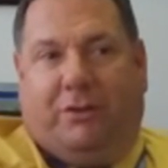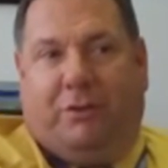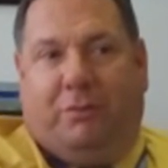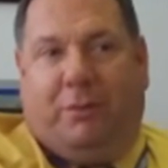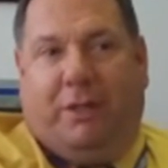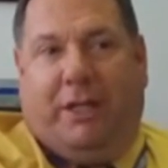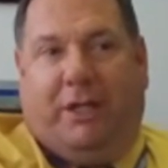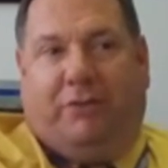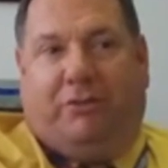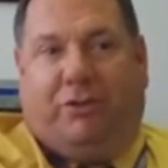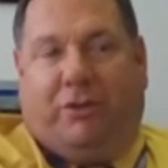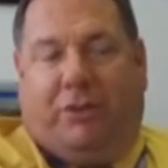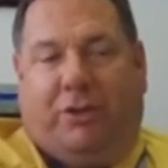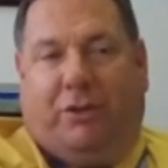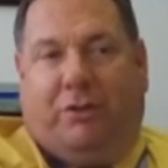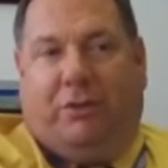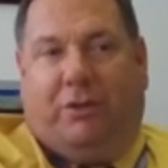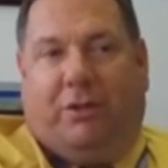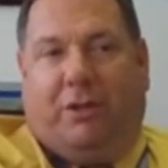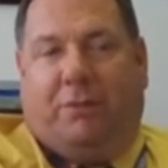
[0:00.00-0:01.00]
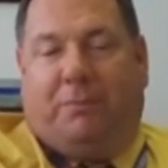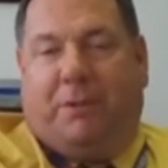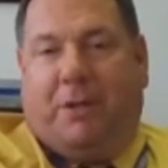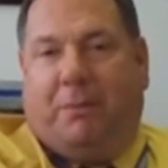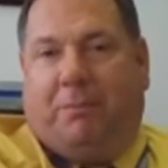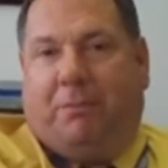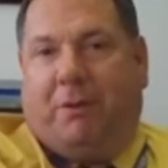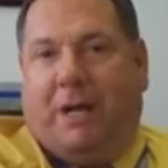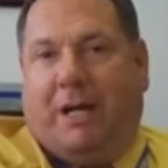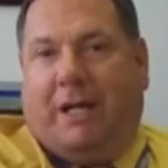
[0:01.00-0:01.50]
Meese to do a
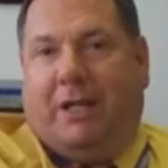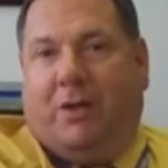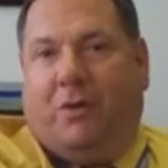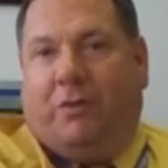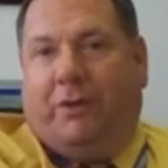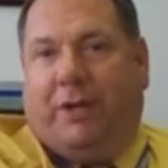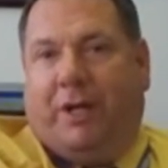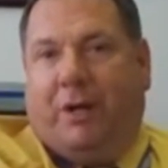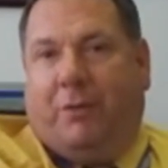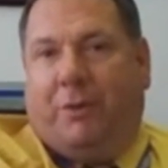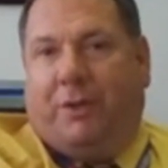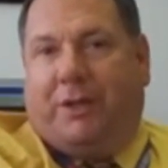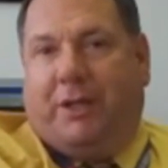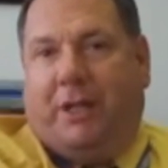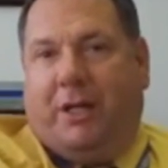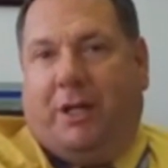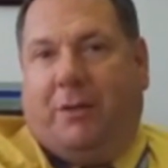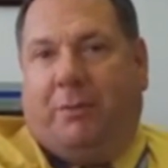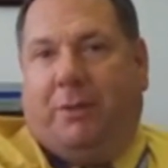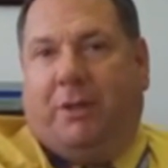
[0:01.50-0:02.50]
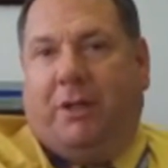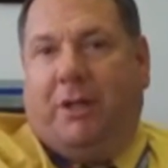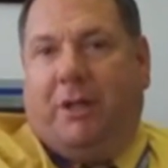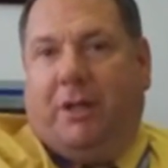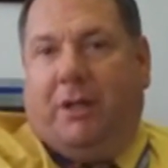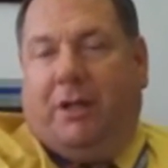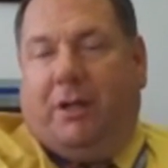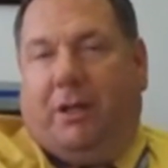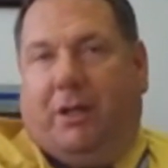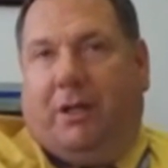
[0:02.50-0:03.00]
pep rally over there with them
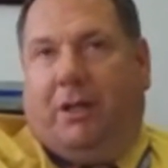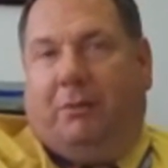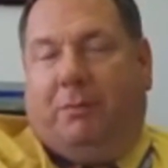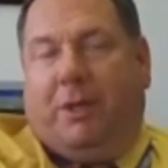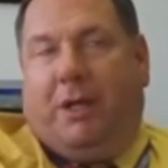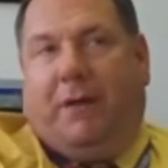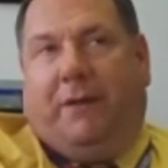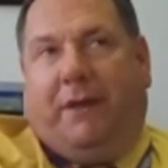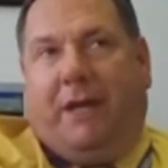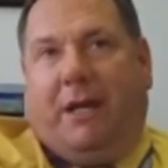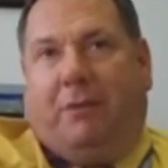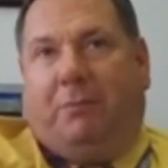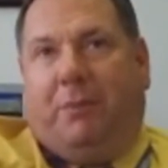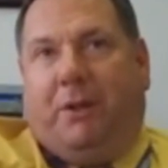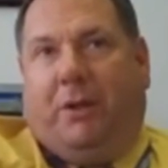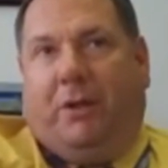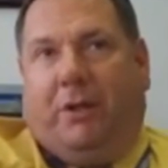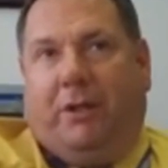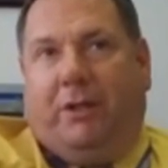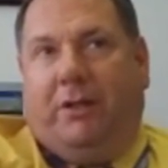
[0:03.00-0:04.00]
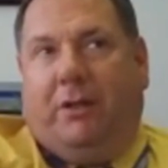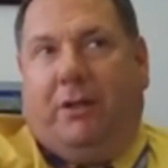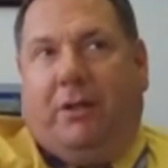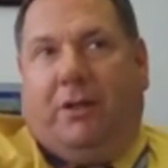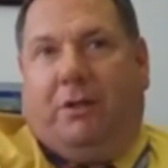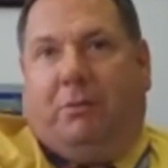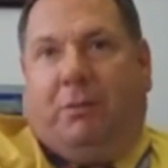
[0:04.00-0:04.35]
and be in that building.